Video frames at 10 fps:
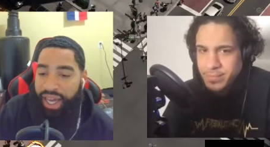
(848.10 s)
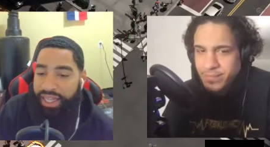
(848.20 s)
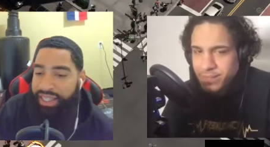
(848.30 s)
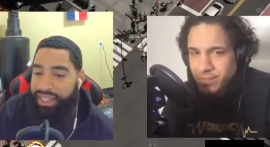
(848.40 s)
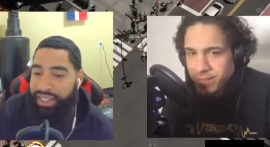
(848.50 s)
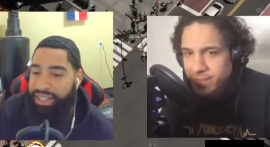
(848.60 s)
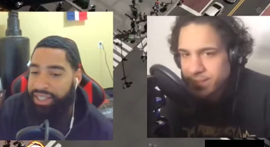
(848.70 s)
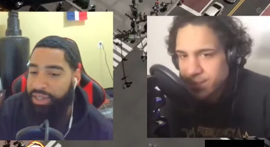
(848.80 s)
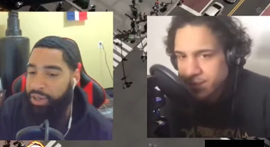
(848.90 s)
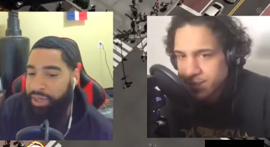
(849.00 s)
Speaker 1: just
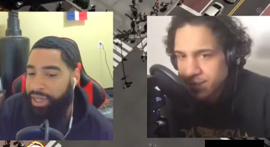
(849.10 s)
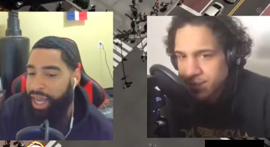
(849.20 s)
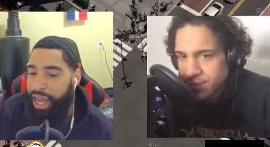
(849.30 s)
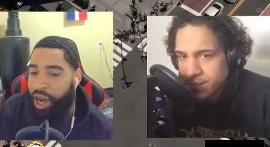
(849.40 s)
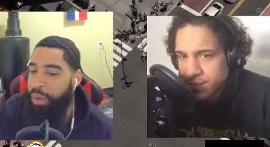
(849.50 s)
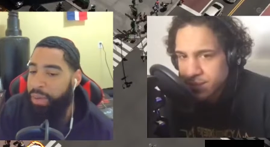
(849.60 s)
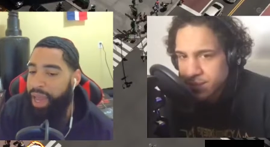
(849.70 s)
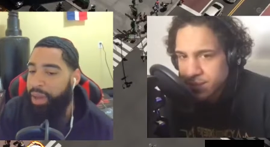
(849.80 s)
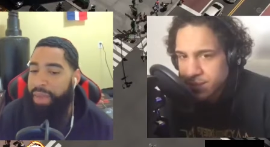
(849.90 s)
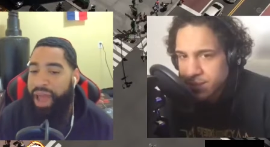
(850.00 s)
they gonna be making
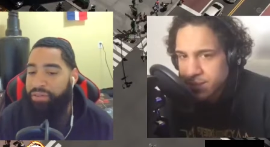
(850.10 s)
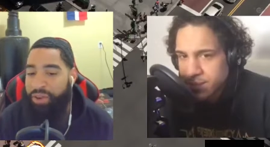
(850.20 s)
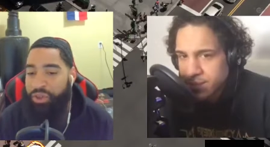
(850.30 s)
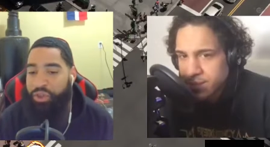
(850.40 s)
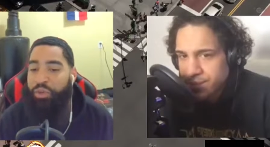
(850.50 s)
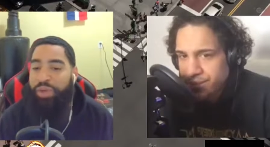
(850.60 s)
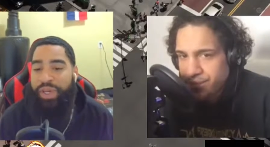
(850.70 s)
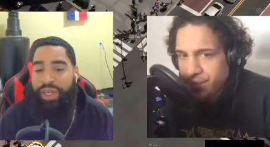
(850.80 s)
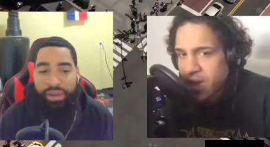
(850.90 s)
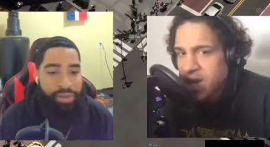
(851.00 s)
Math feel stupid,
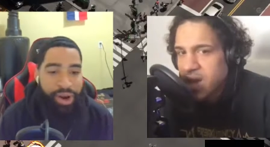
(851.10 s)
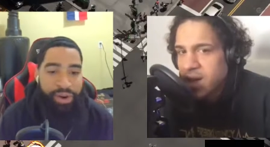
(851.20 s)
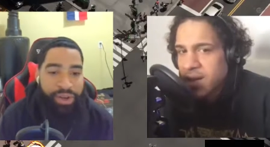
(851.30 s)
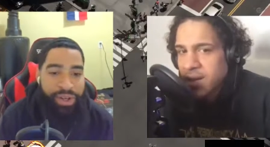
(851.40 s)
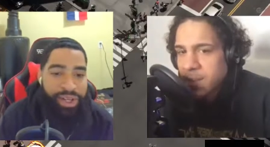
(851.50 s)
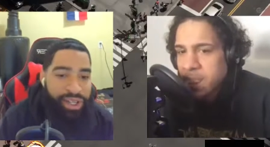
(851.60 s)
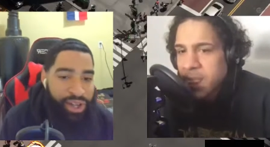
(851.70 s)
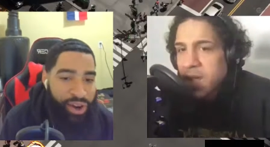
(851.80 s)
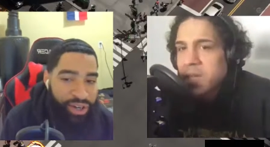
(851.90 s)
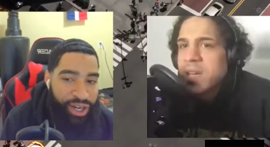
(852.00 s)
bro. You don't need a
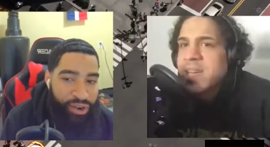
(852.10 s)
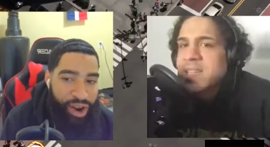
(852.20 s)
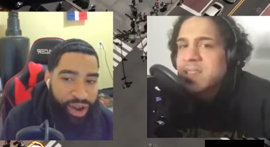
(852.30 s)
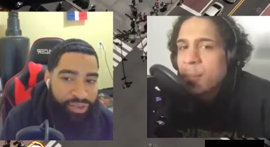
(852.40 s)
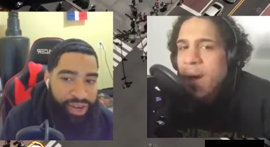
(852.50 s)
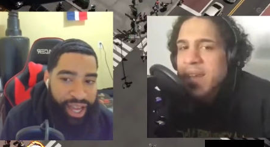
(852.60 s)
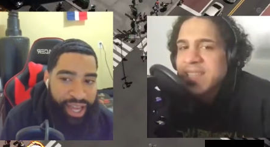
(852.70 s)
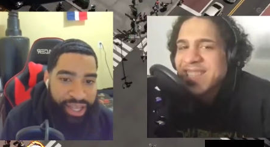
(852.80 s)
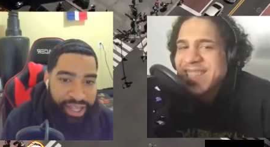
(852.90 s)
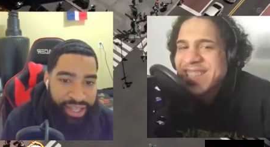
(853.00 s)
crowd for that.
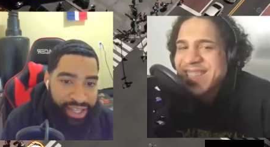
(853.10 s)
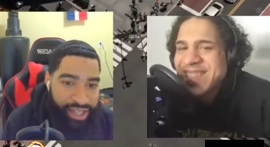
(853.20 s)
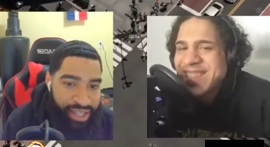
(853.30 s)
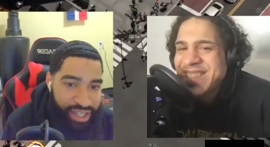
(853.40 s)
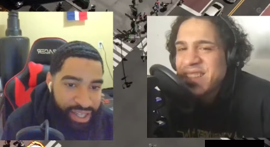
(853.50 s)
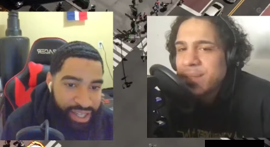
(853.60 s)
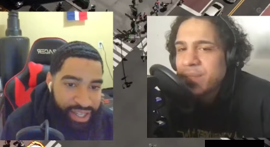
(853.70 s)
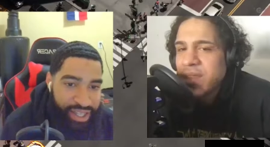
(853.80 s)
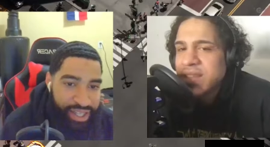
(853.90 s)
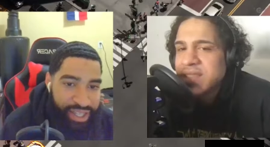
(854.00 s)

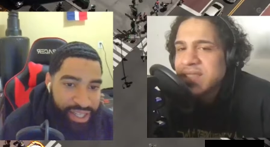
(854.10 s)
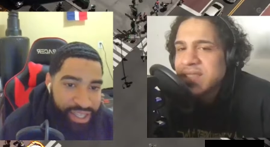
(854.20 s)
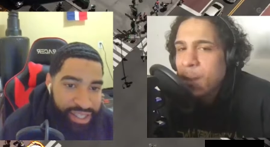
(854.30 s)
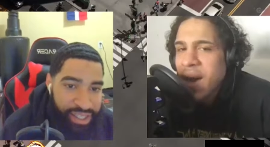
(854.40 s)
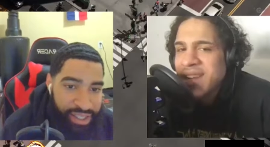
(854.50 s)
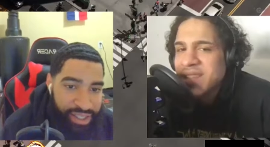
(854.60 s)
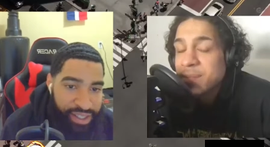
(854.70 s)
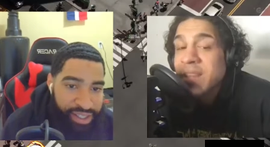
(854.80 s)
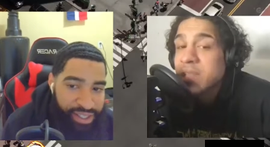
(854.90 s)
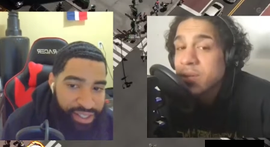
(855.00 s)
Speaker 2: Somebody, but that's
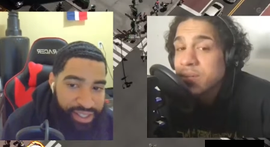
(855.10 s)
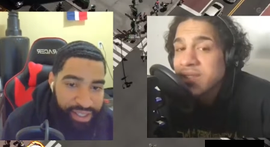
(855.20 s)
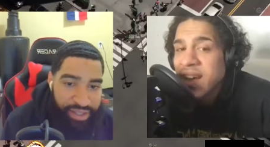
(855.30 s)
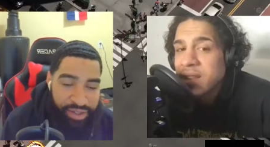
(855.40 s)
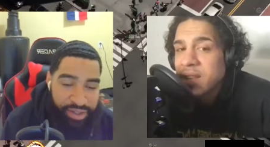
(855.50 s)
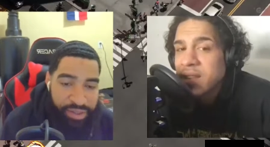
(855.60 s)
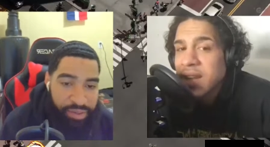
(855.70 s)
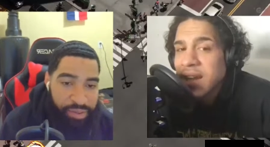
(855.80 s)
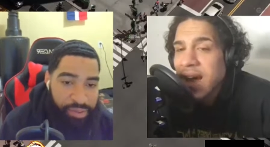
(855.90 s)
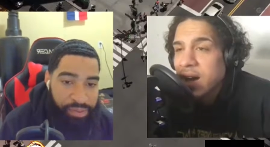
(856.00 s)
what I'm saying. The lack
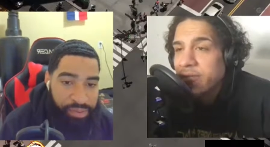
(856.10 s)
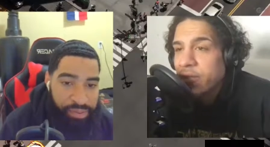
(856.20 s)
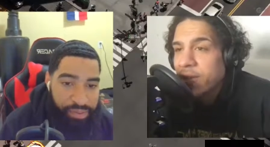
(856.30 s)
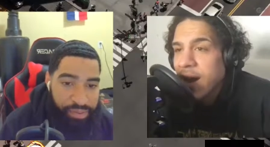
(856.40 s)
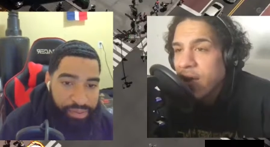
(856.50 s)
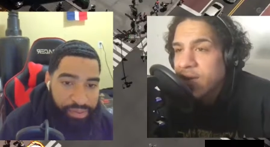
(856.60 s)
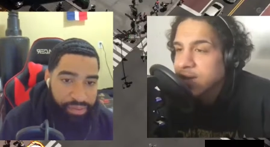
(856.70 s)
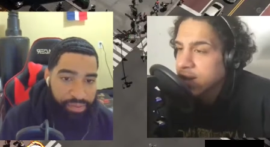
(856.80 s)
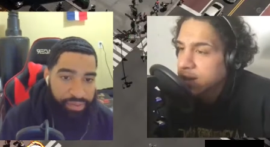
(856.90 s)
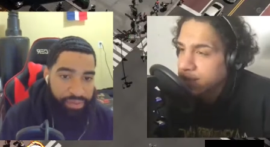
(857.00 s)
of crowd is gonna
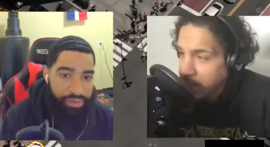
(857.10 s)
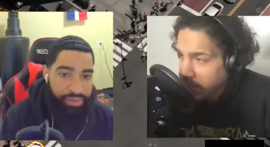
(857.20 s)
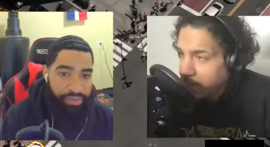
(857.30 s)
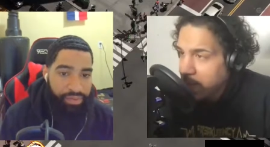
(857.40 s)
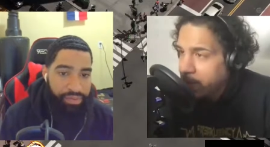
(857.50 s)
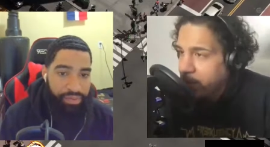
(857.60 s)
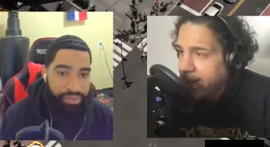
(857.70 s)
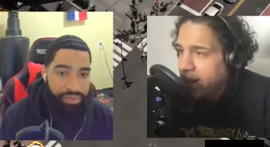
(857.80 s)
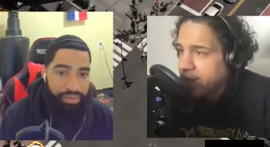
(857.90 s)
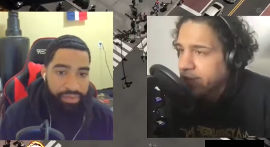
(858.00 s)
be better for Math
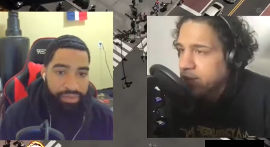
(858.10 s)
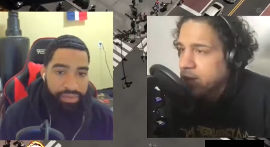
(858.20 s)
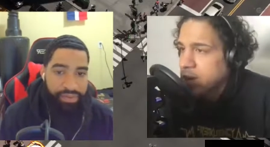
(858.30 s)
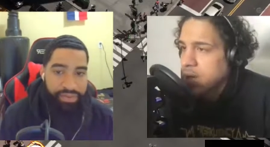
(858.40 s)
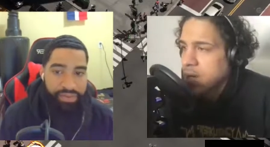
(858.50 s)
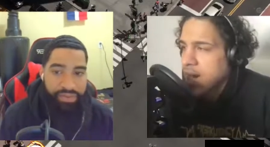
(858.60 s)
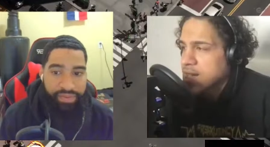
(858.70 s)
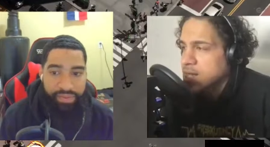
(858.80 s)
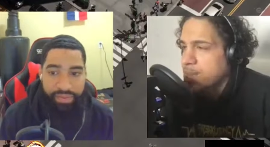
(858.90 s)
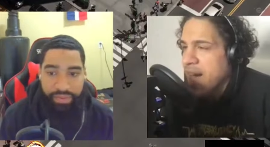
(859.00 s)
because
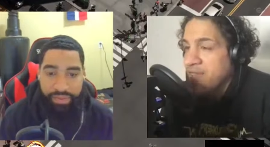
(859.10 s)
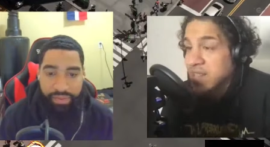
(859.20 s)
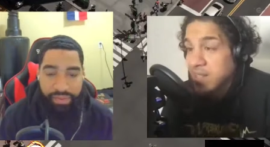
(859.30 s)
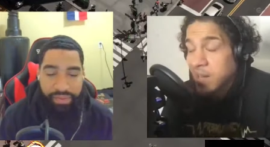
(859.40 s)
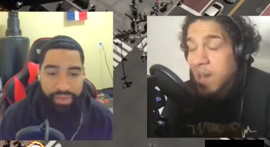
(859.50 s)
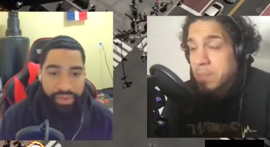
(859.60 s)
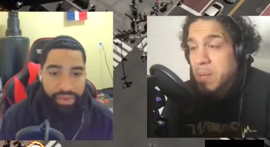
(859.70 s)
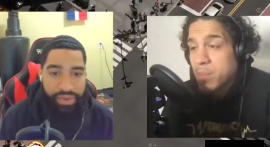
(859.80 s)
Math has a lot of people in